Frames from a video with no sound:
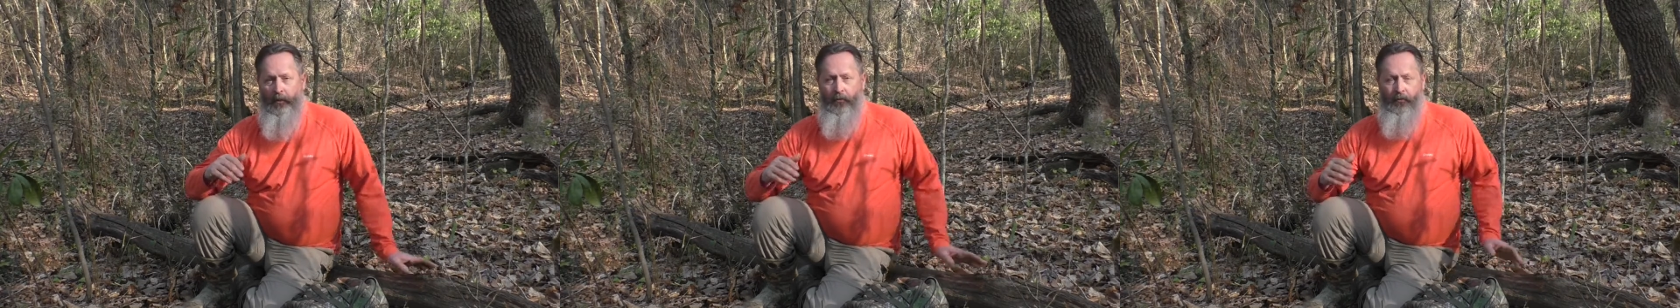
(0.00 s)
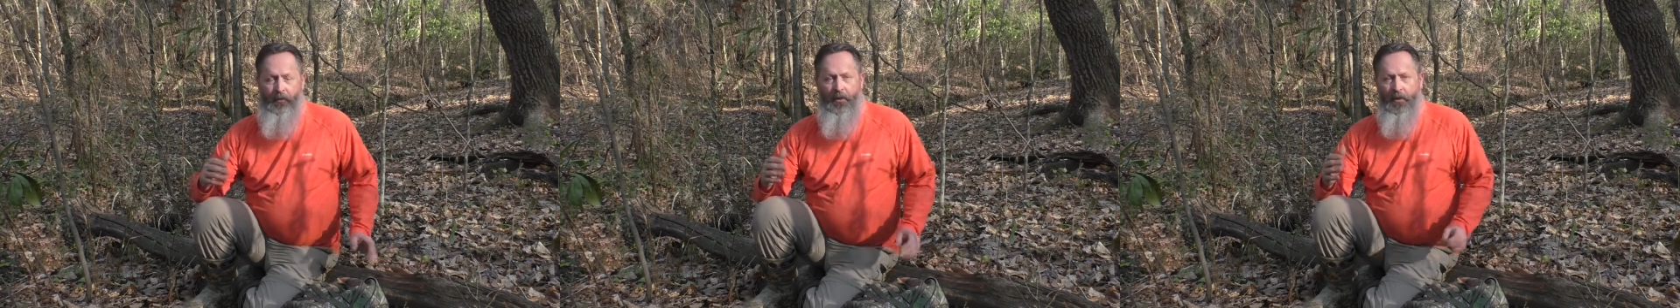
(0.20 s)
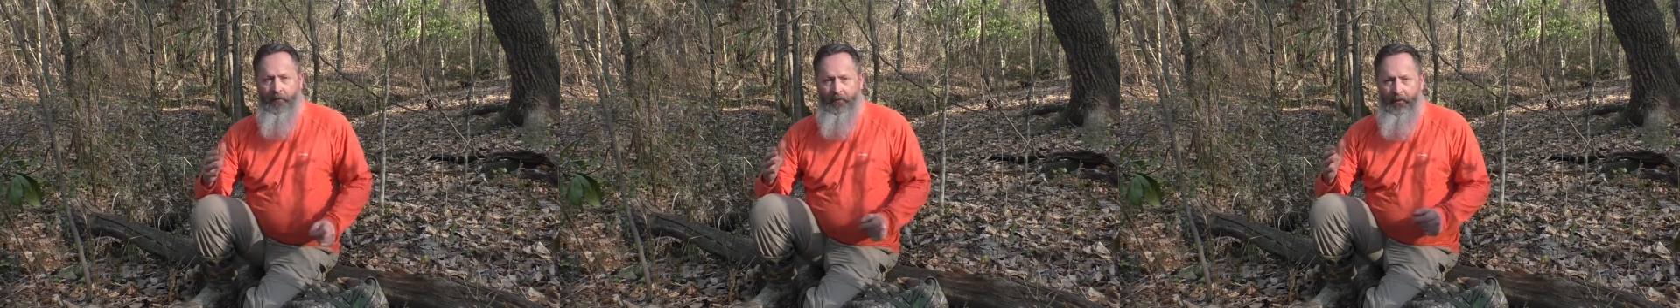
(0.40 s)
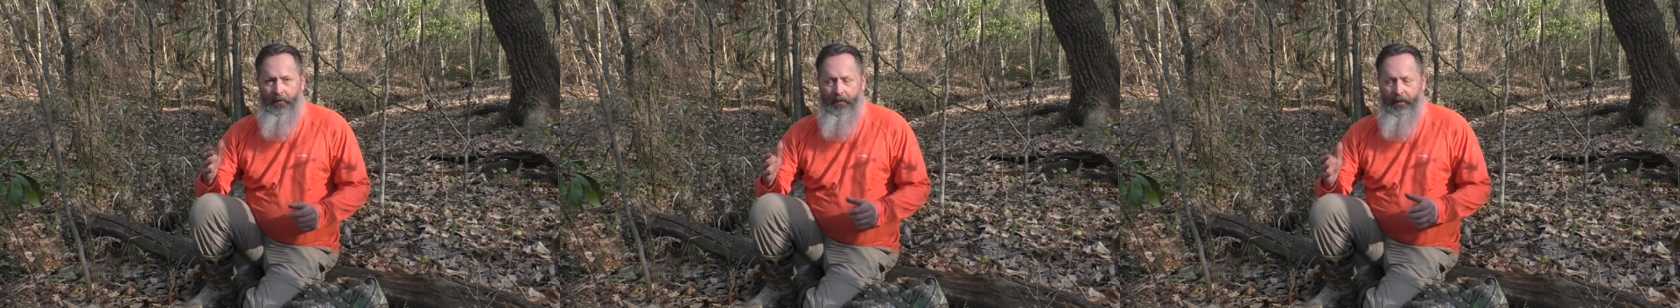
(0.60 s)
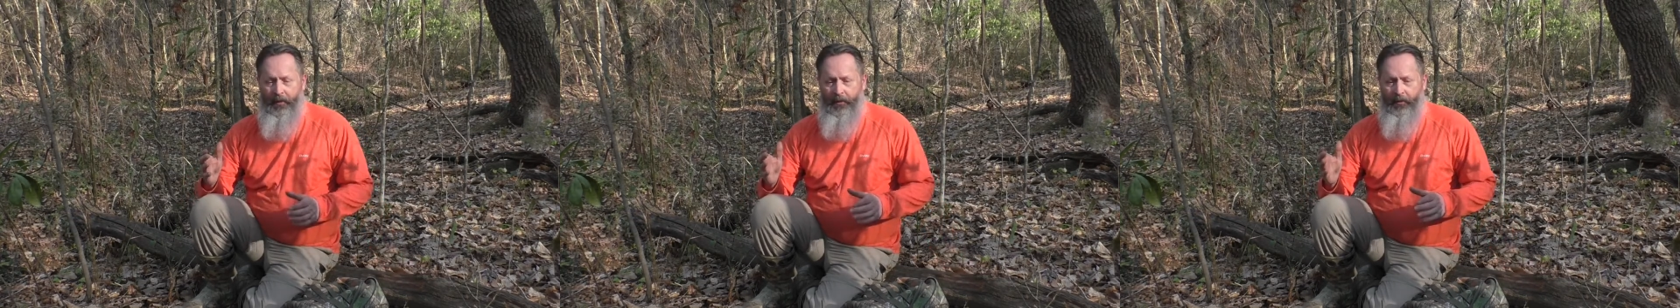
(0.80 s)
think of
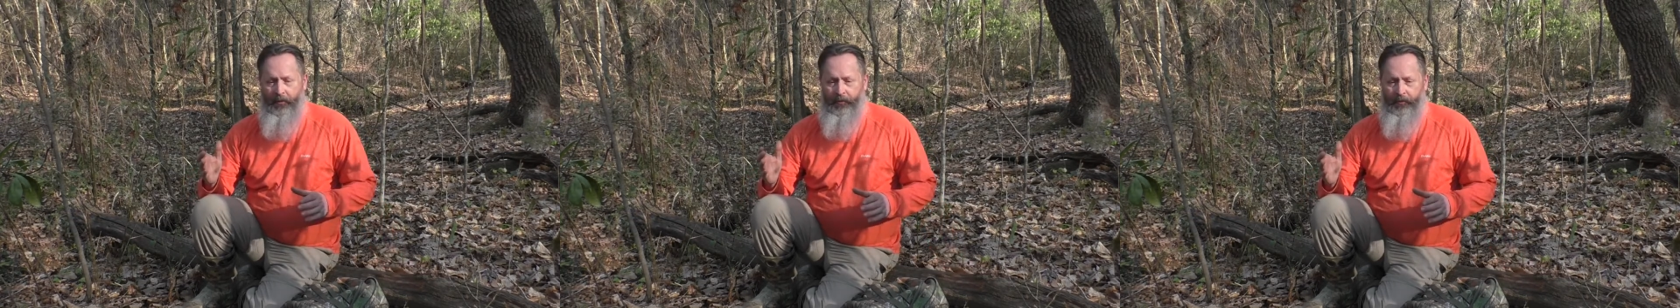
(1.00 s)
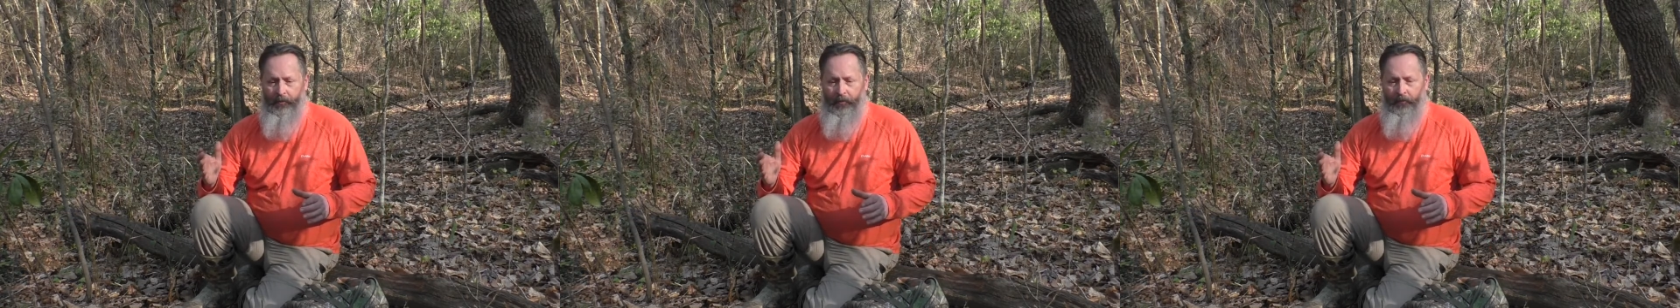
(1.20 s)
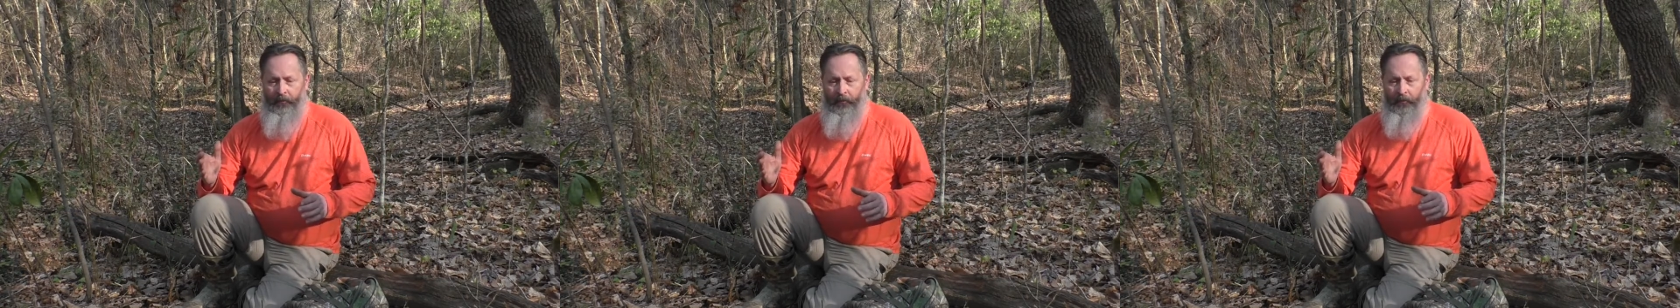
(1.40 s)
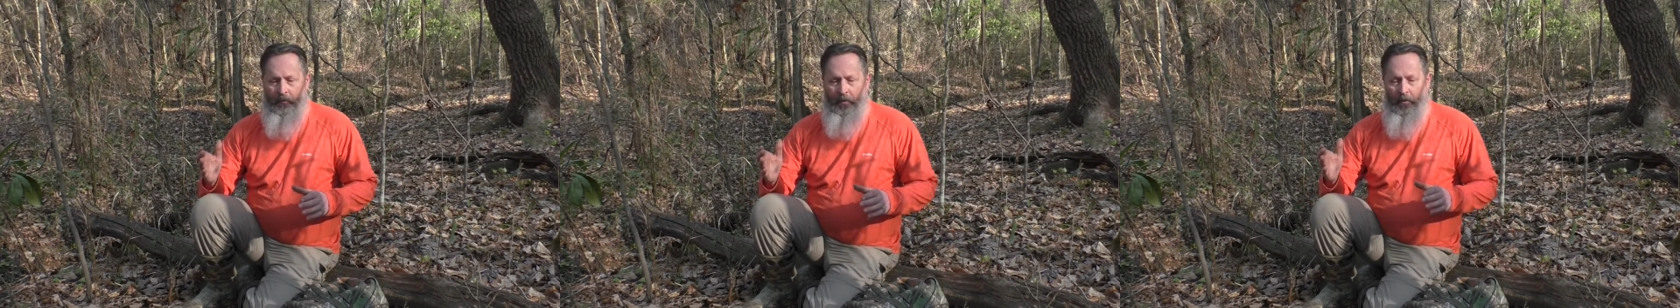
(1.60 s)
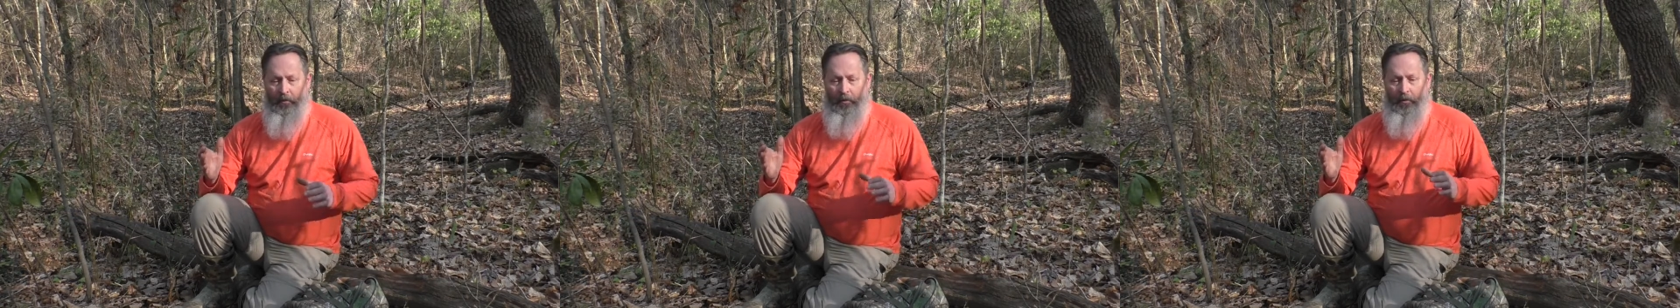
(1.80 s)
it as
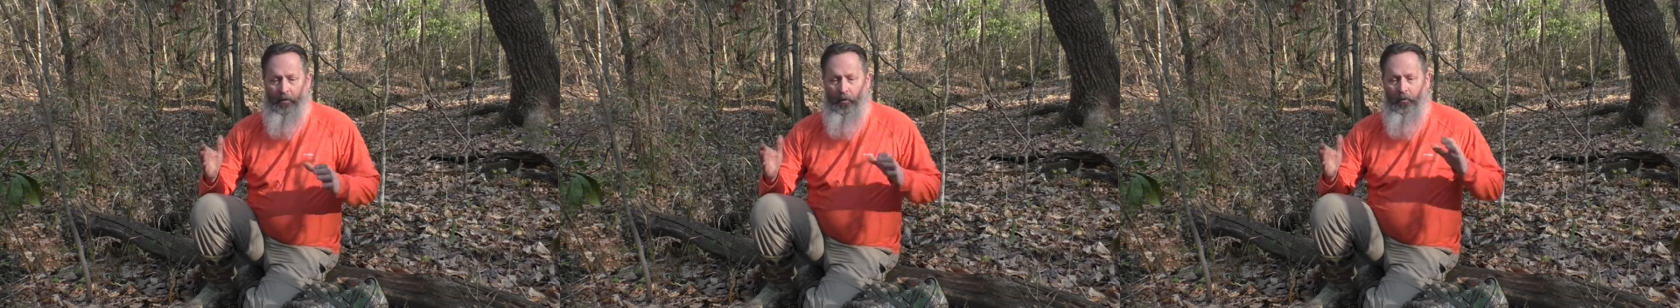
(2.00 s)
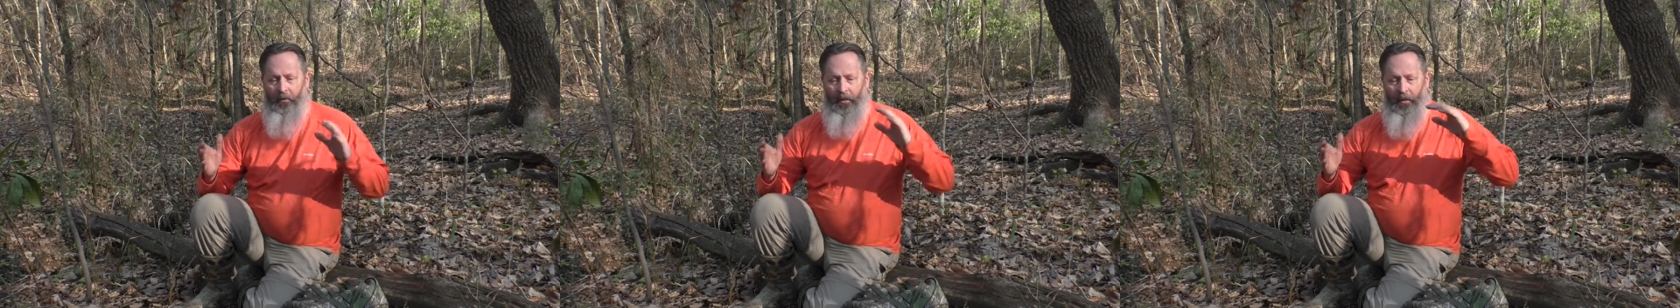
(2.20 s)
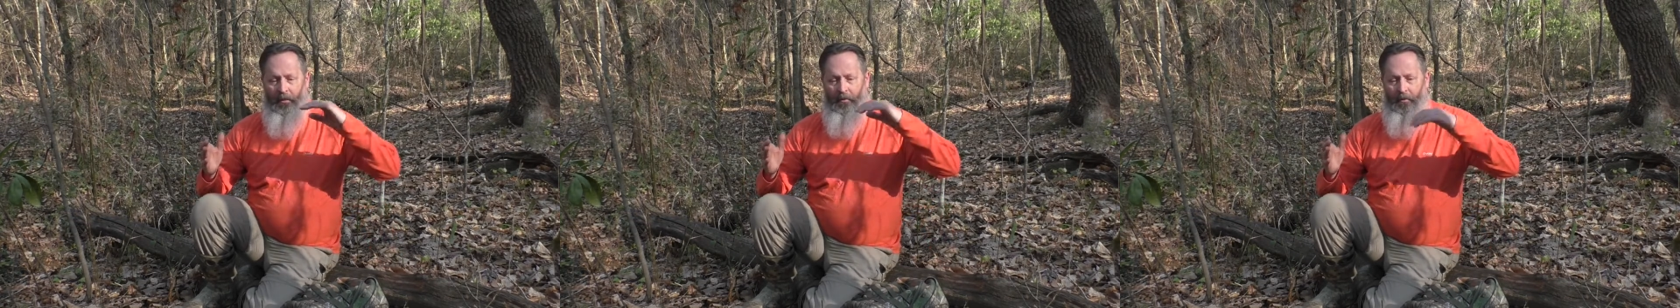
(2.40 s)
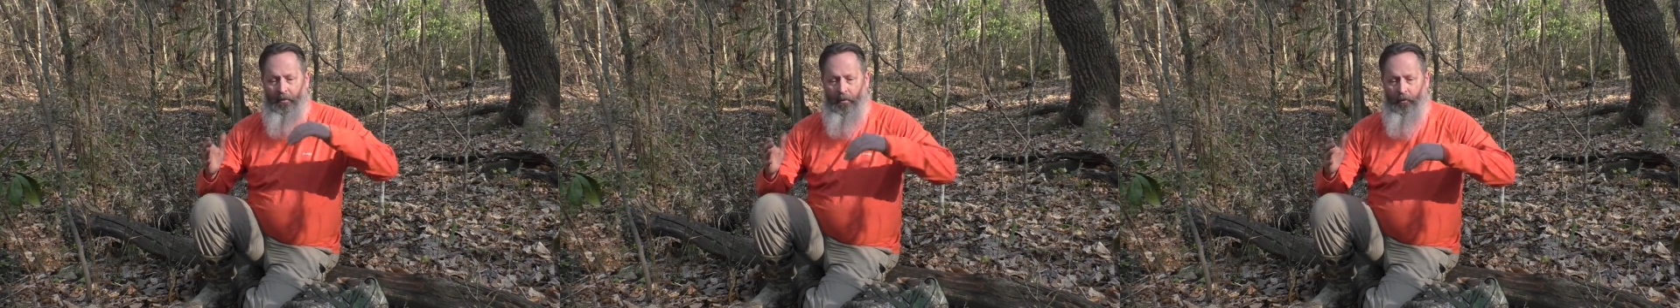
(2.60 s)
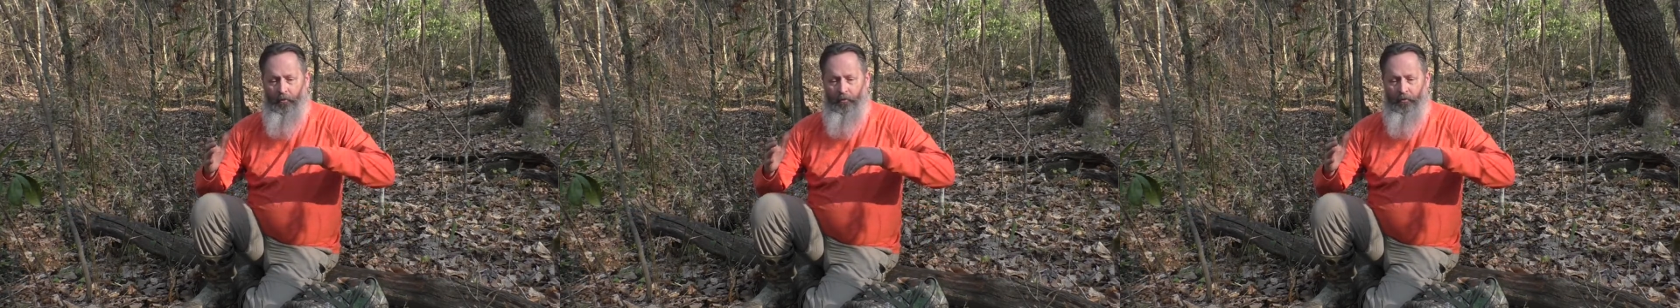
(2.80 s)
going down to
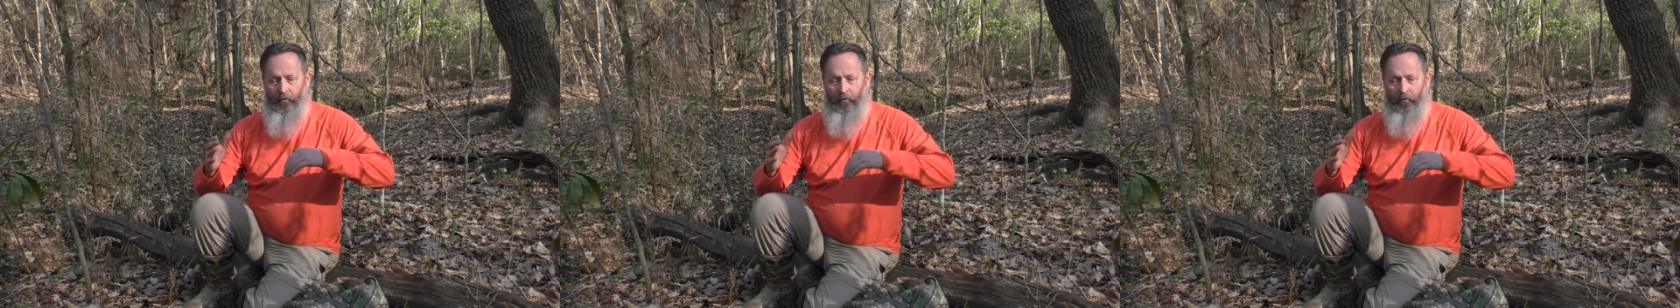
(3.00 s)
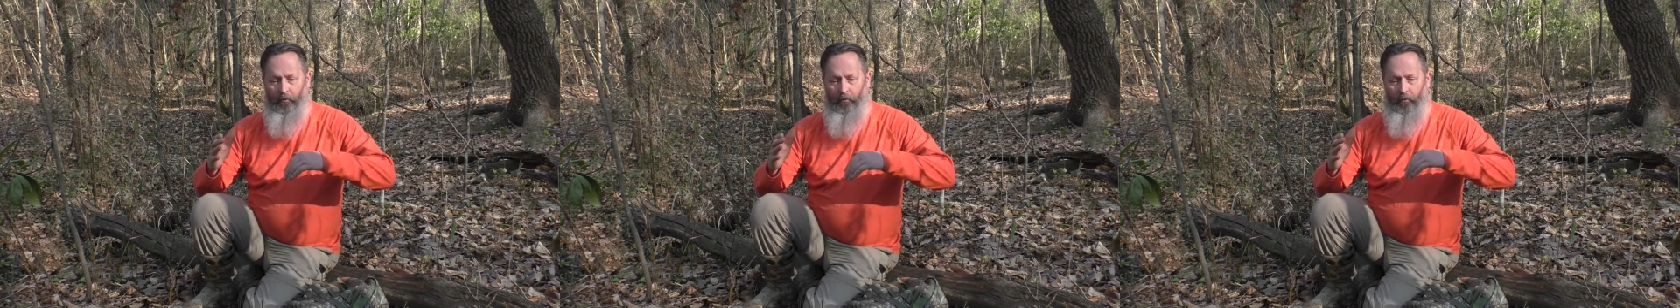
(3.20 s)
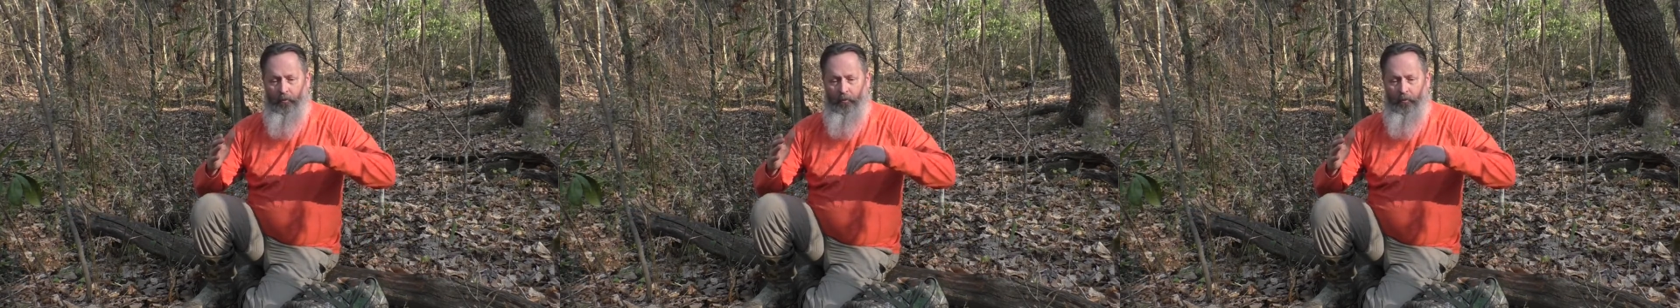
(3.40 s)
the ocean.